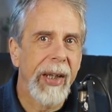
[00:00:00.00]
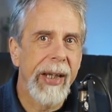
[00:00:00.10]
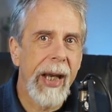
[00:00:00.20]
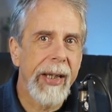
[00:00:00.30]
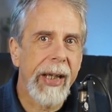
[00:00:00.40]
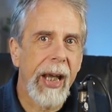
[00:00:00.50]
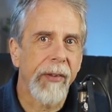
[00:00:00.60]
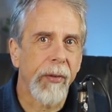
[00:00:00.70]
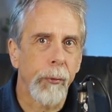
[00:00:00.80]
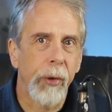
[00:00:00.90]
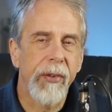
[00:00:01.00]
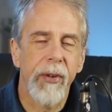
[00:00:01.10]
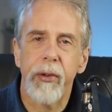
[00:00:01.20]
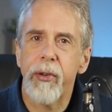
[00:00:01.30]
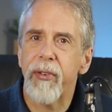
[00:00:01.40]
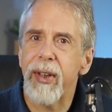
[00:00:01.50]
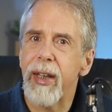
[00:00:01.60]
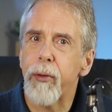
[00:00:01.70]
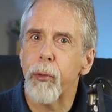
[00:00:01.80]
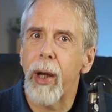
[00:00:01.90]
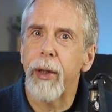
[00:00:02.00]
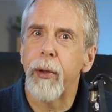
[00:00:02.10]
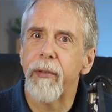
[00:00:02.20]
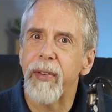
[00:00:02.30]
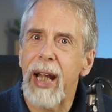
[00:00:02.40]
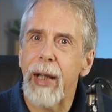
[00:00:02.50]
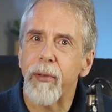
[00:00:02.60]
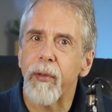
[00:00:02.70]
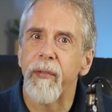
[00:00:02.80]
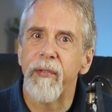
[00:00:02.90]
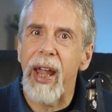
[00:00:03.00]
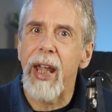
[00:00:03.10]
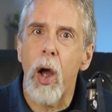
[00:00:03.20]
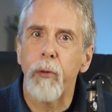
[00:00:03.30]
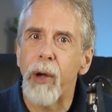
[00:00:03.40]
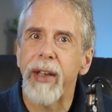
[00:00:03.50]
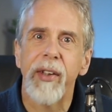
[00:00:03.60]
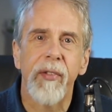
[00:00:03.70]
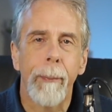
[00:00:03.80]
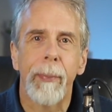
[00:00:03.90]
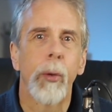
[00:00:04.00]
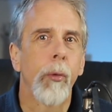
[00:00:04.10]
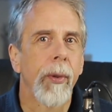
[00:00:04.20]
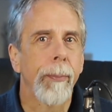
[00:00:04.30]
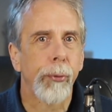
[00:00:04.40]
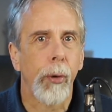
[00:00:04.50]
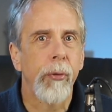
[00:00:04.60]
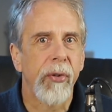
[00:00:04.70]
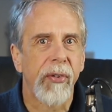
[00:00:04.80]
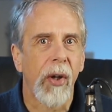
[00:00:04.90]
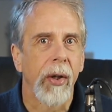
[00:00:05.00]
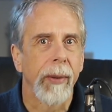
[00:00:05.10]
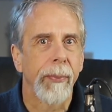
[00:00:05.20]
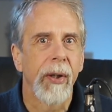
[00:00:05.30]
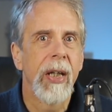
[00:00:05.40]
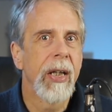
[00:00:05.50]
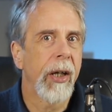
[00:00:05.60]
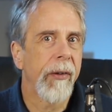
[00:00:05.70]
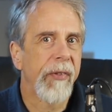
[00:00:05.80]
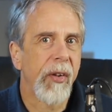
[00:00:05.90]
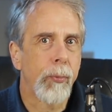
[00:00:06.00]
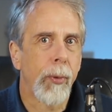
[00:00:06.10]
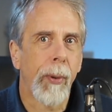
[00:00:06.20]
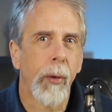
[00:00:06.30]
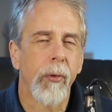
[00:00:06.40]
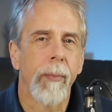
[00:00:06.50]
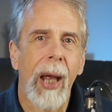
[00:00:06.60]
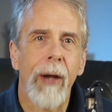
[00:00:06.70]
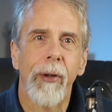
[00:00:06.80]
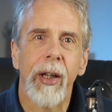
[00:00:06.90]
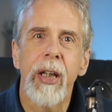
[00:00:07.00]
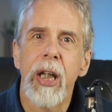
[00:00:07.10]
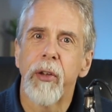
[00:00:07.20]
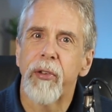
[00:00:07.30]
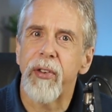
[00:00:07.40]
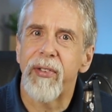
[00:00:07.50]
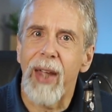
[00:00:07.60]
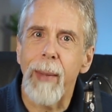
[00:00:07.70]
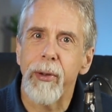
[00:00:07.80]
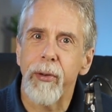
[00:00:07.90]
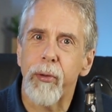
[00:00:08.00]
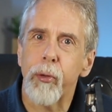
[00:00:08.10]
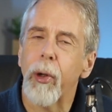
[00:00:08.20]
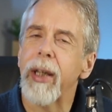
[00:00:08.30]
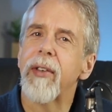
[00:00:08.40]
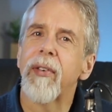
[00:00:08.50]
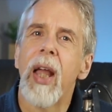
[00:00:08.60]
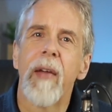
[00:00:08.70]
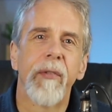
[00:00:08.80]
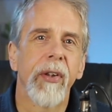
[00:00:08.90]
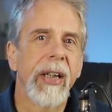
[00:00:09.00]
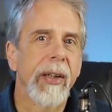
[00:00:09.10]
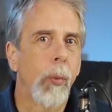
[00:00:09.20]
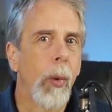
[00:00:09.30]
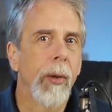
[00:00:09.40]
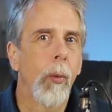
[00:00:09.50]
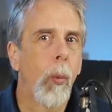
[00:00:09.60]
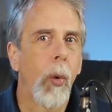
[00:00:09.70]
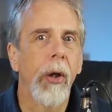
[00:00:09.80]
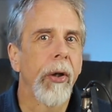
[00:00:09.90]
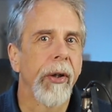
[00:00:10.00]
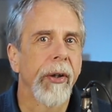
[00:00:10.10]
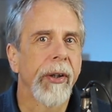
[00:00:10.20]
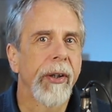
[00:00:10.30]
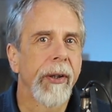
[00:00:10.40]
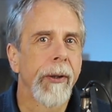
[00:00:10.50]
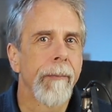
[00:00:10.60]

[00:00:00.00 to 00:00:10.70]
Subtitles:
In any case, researchers in Israel have announced that they are ready to build a prototype of this proposed barrier to demonstrate that it will work.